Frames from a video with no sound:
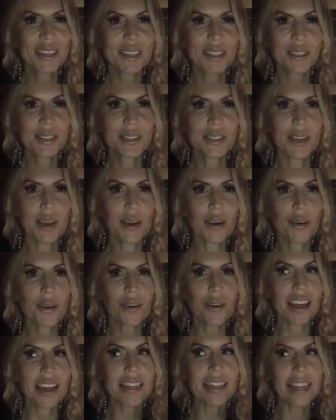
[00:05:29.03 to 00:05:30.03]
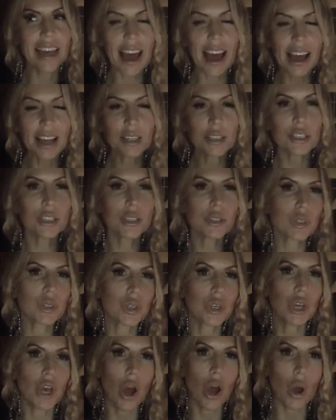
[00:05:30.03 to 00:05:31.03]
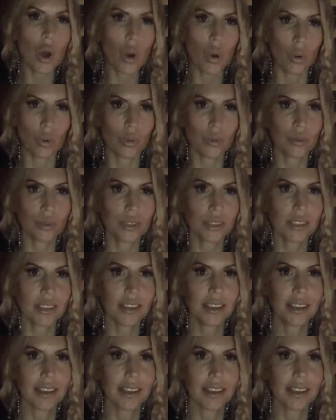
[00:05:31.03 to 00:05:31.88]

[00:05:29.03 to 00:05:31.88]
So that just goes,